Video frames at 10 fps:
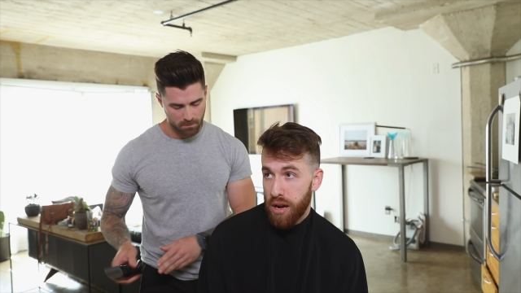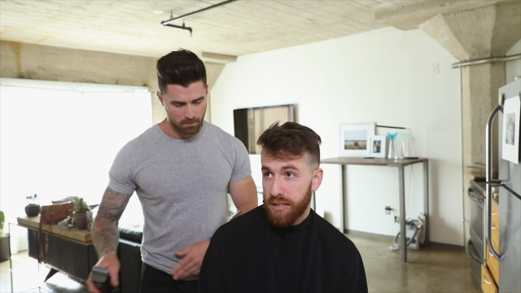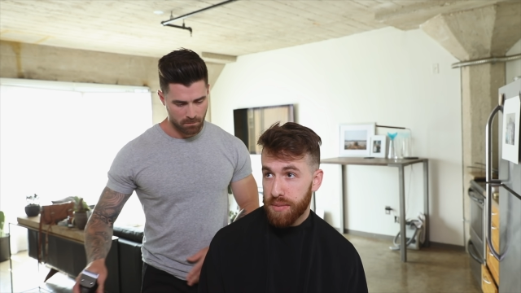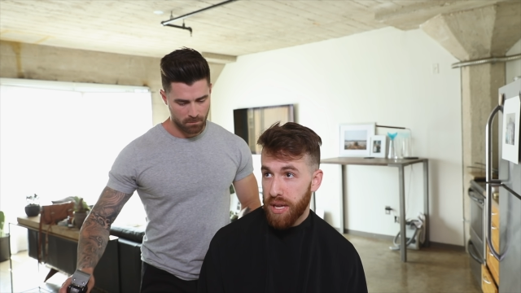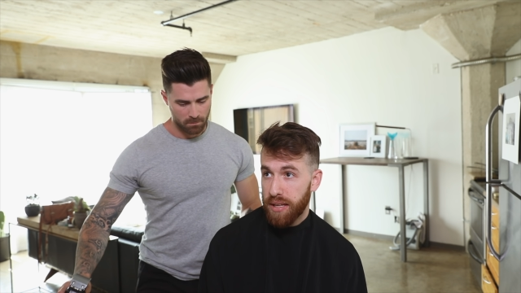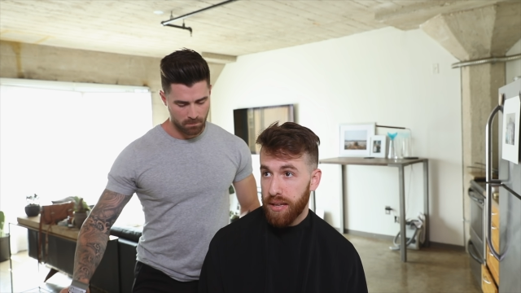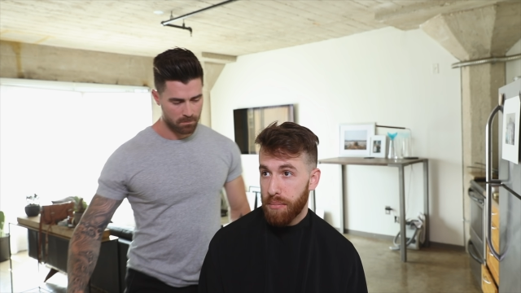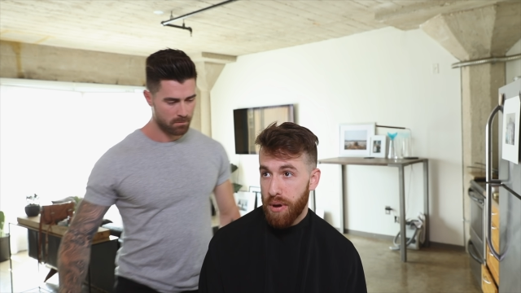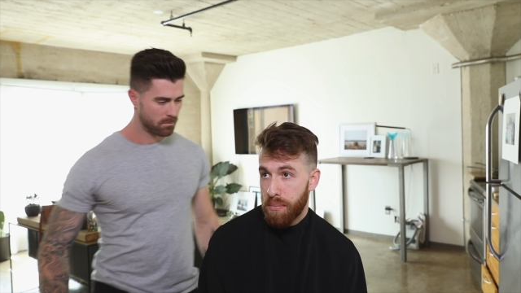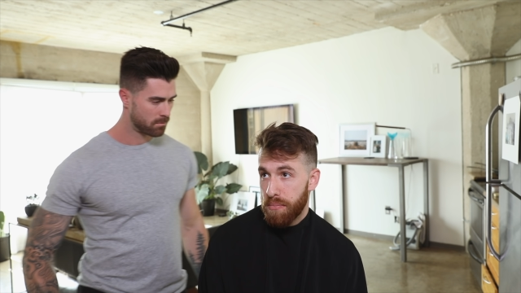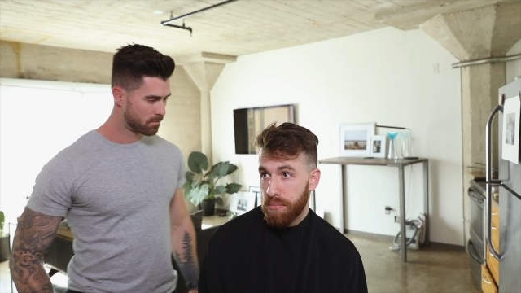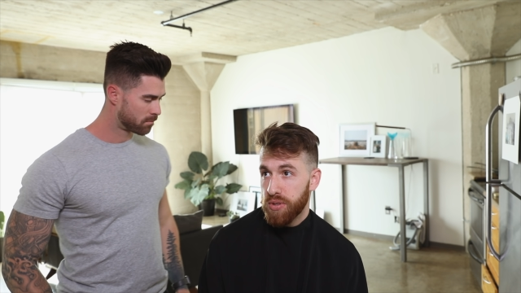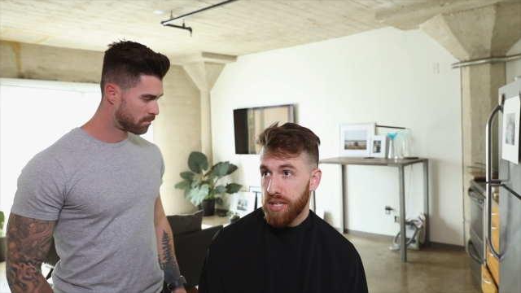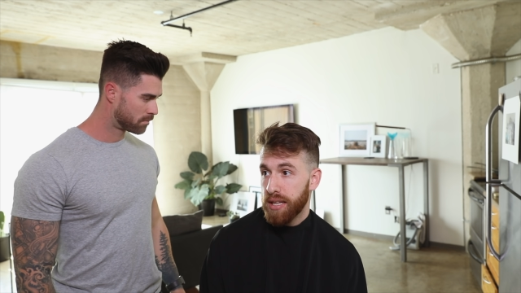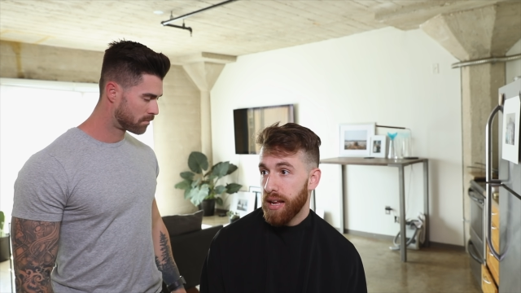Speaker 1: artist making
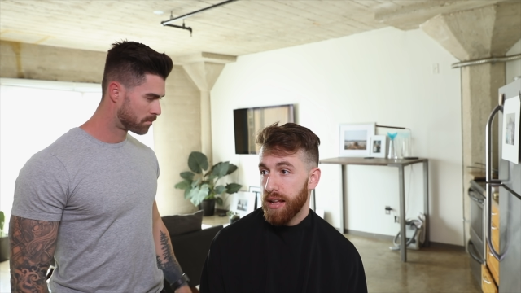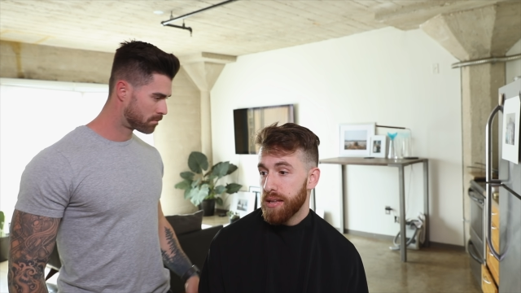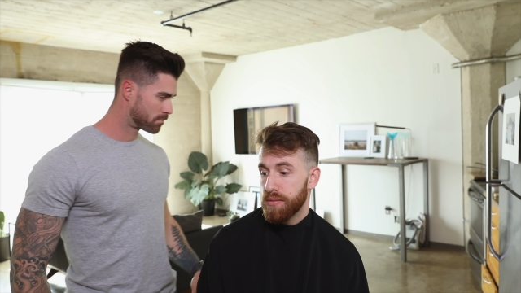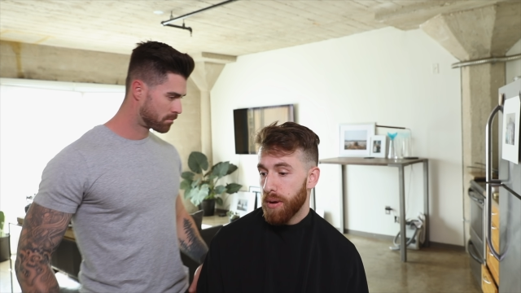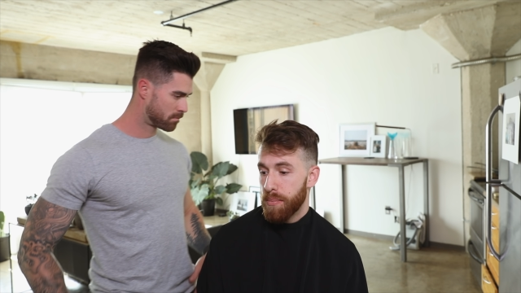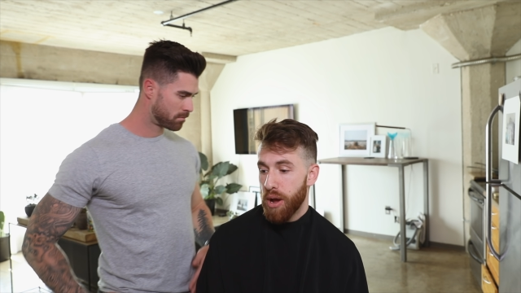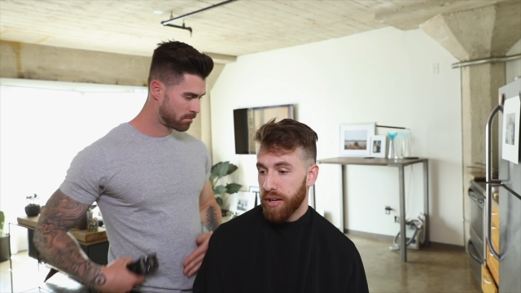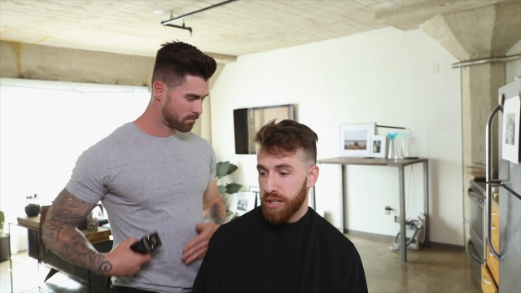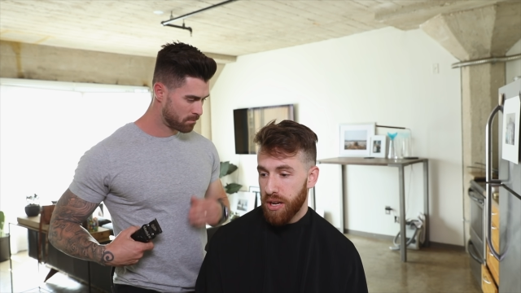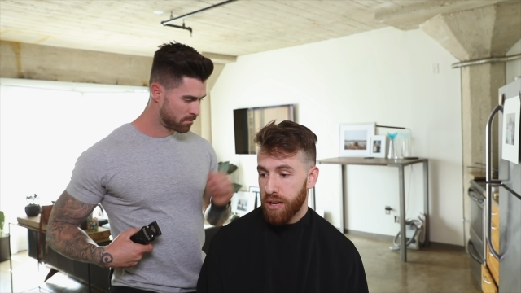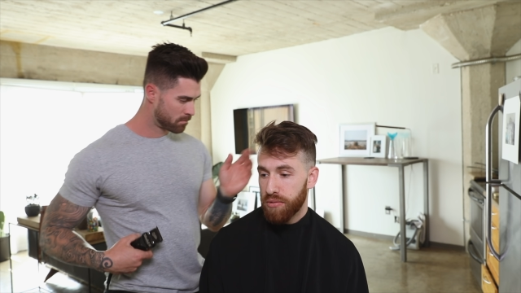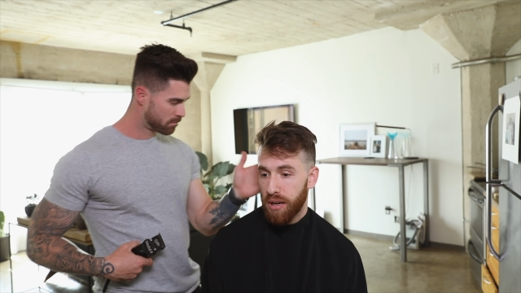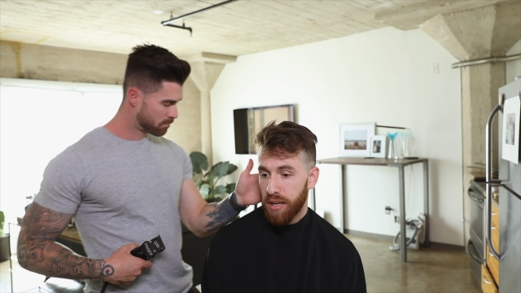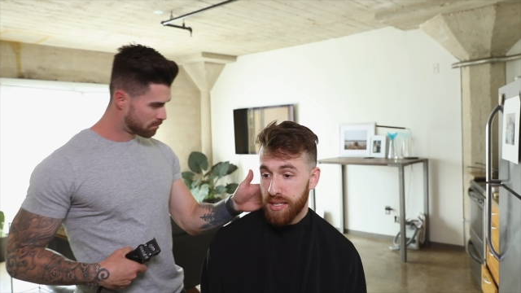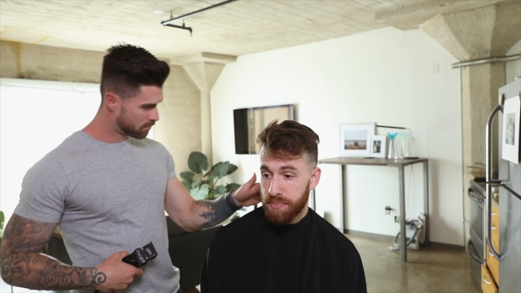music in any American
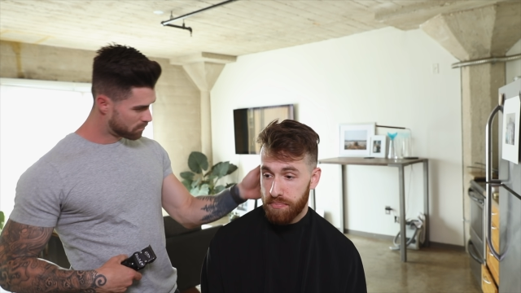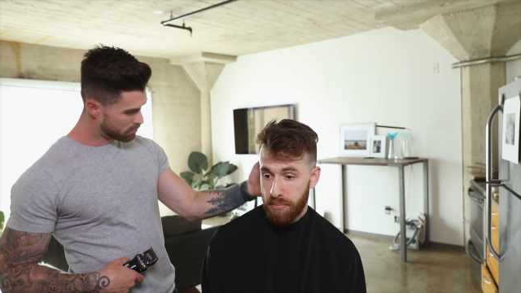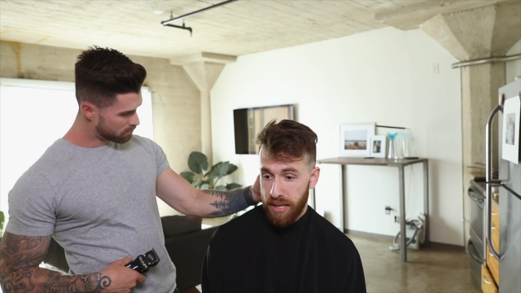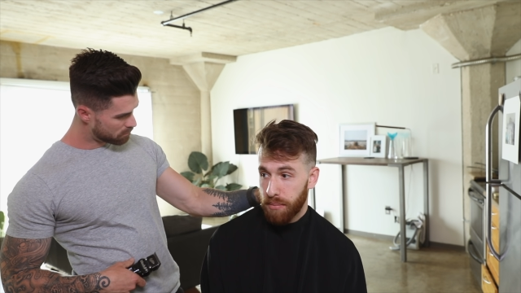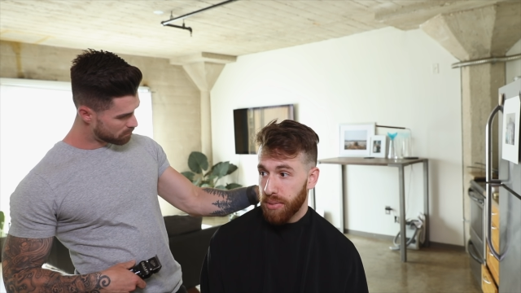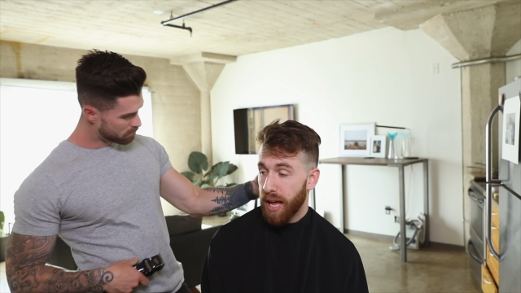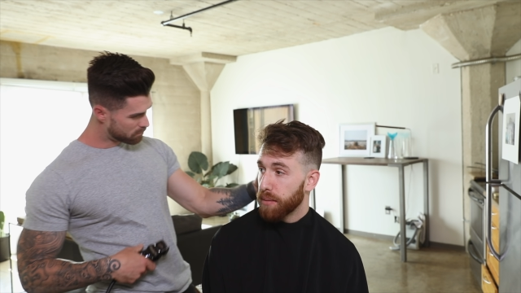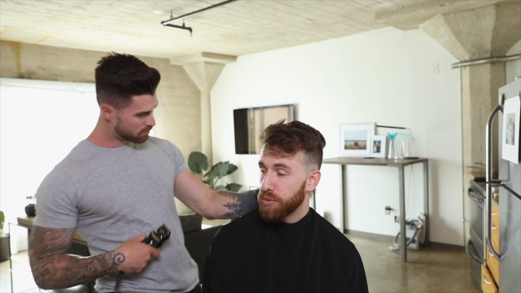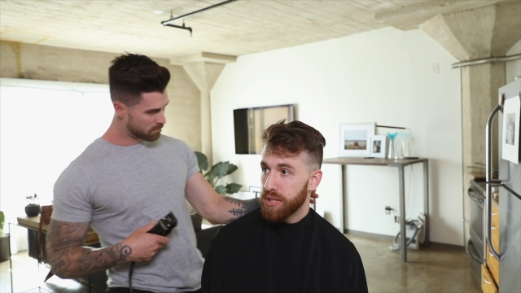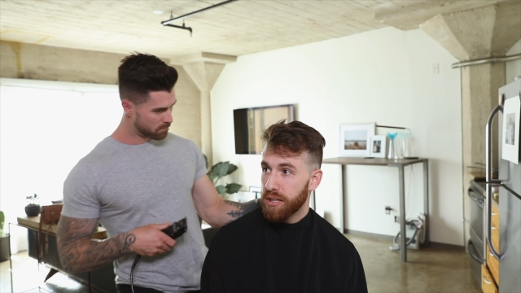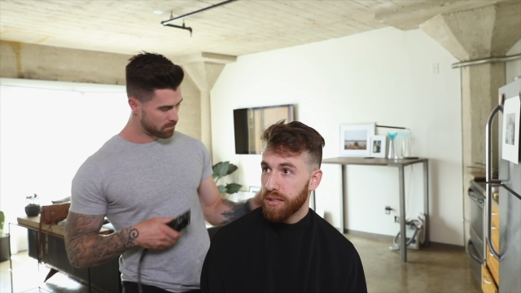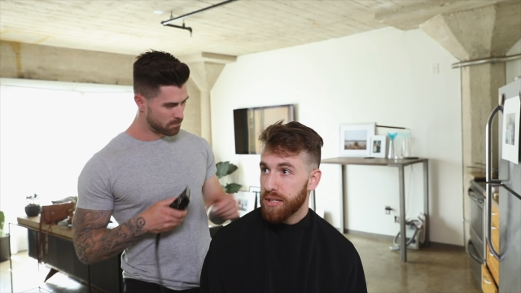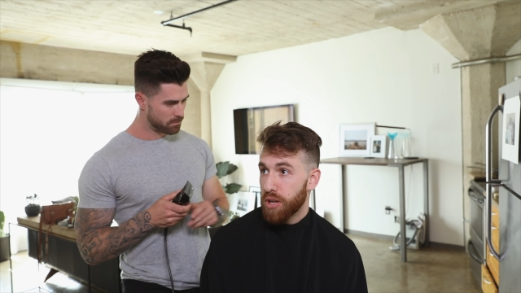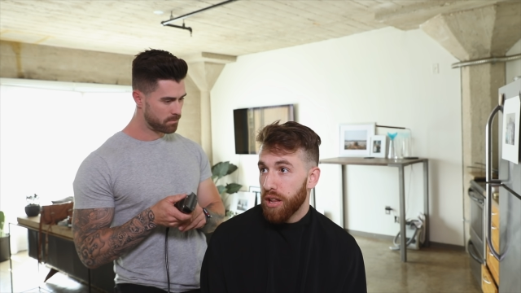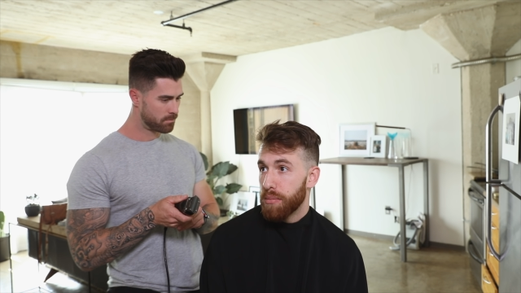genre is making black music,
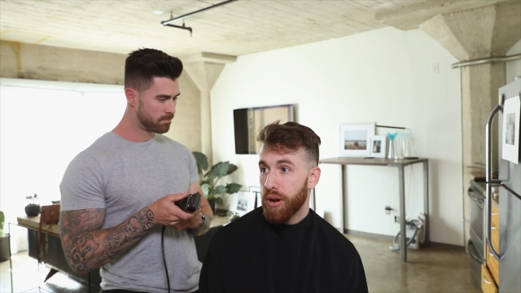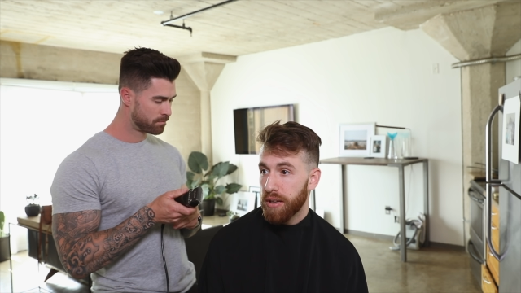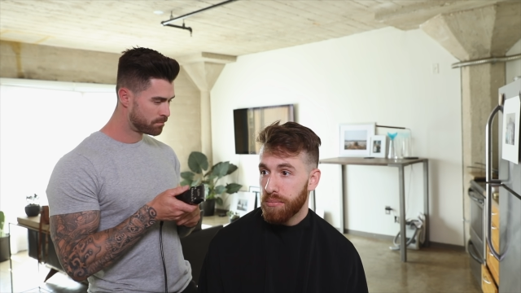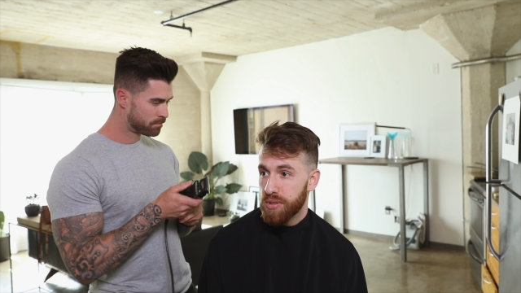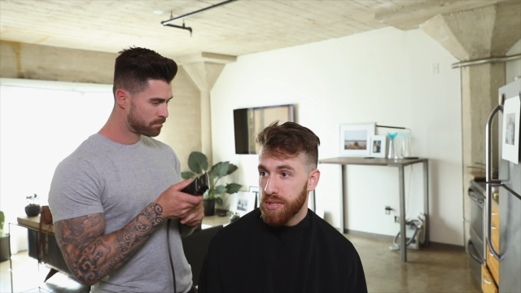because all American